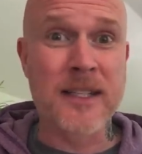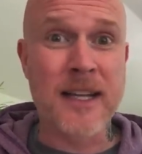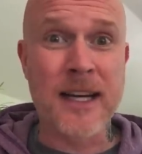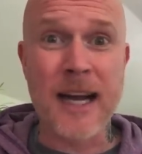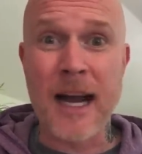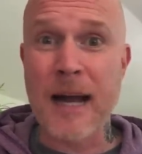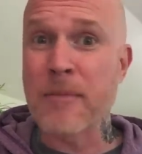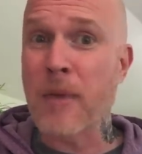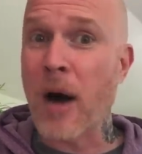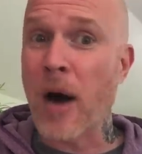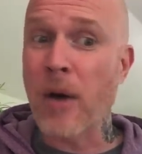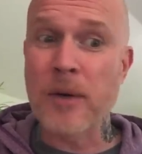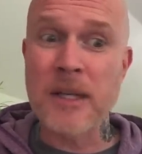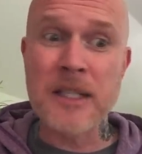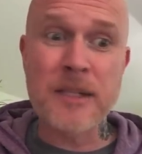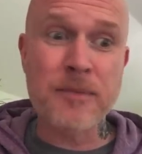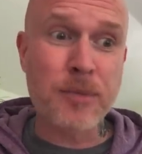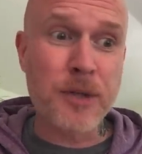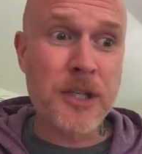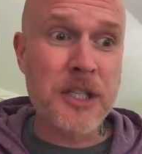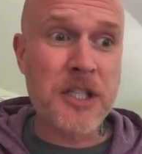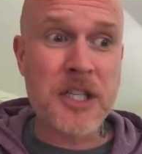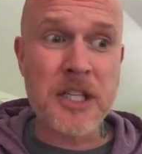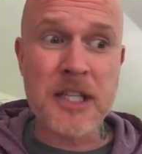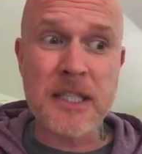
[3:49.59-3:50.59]
And I'm always
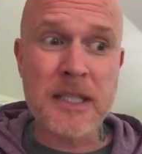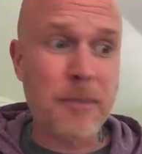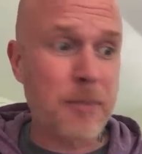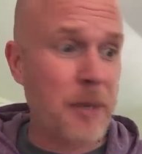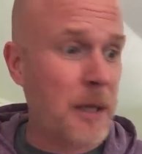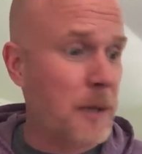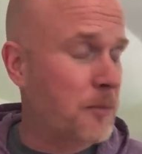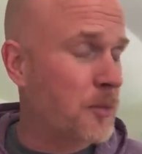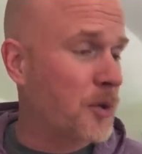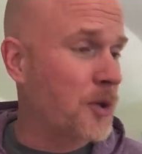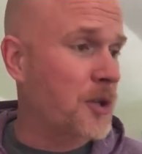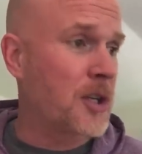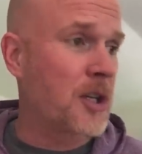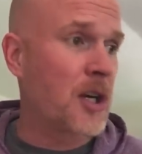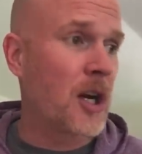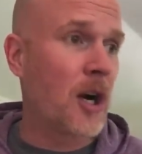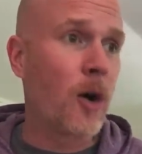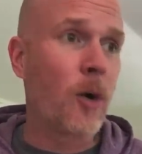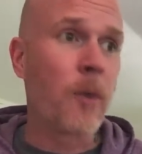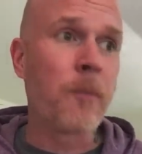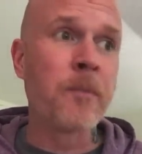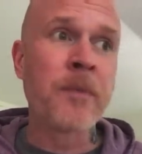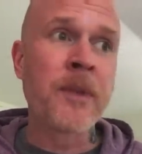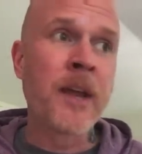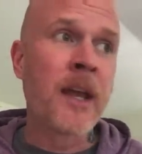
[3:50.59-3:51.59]
preaching to people, you
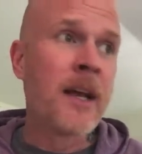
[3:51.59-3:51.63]
know,